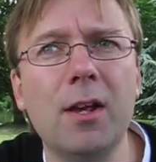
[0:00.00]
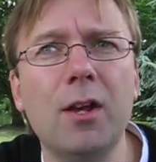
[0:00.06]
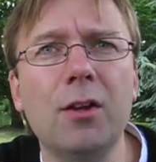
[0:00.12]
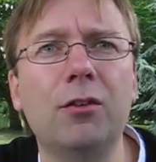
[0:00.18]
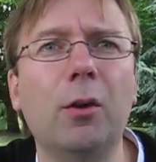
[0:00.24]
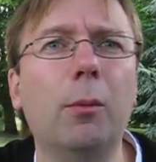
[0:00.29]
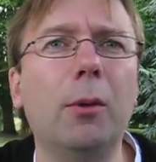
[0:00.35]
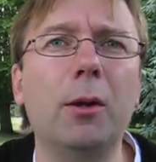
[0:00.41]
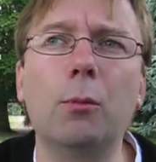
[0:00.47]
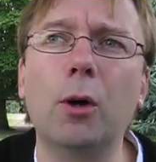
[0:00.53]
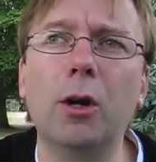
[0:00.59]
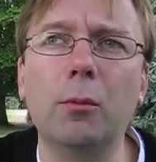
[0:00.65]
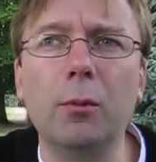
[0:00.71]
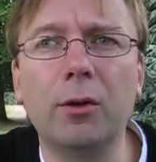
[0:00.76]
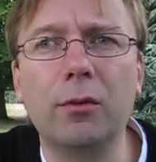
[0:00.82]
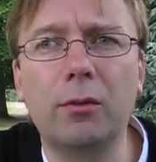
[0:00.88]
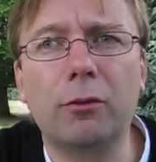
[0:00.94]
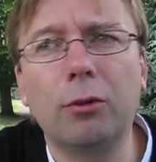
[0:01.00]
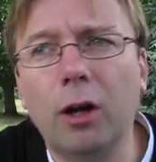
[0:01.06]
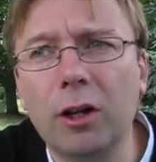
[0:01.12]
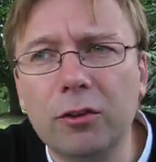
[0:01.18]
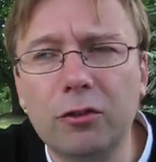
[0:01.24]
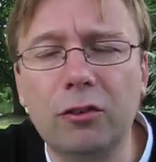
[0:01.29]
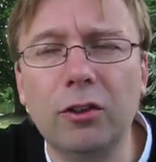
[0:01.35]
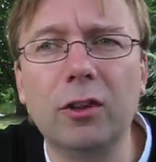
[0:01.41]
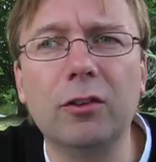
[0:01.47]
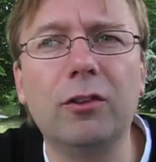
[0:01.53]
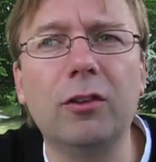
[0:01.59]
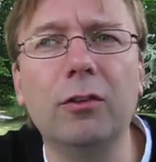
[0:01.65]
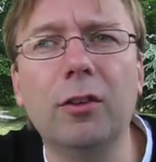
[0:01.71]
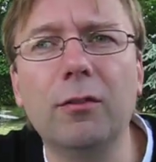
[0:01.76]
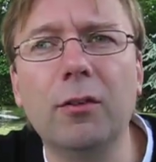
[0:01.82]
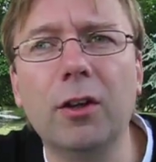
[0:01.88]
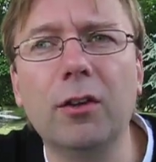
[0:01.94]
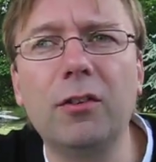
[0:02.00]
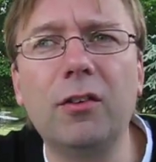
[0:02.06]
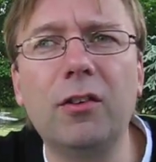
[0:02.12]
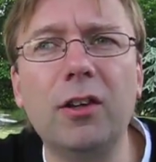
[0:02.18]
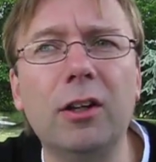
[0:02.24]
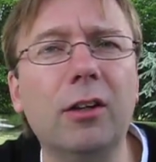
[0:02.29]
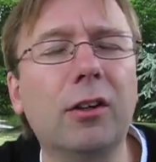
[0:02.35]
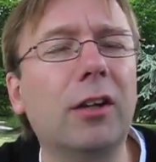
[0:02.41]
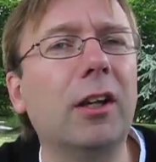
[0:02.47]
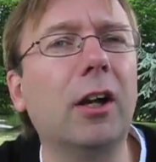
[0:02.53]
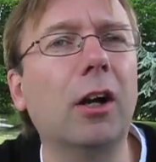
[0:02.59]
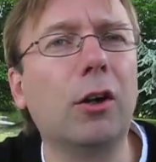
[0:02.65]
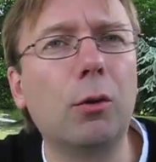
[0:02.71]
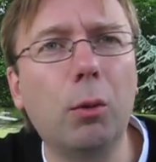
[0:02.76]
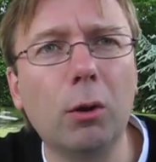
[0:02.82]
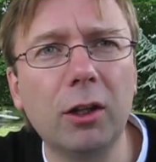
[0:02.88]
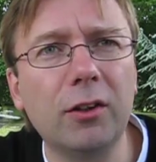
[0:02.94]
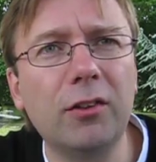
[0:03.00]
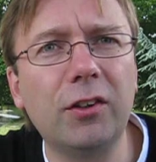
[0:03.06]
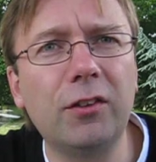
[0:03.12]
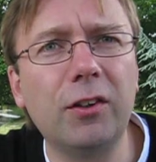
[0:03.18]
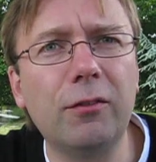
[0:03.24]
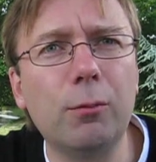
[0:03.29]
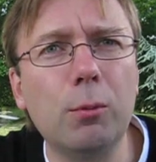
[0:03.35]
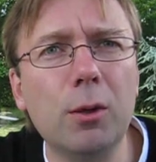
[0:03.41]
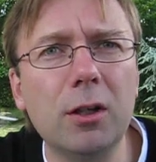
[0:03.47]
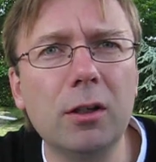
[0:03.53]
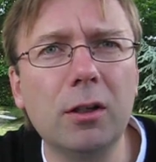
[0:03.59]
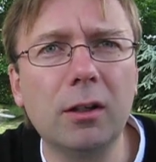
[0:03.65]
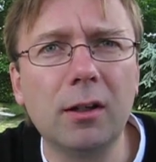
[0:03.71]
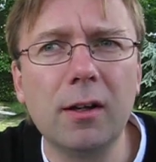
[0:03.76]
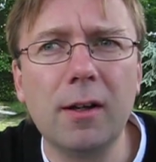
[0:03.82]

So we work with Christchurch University looking at qualitative work,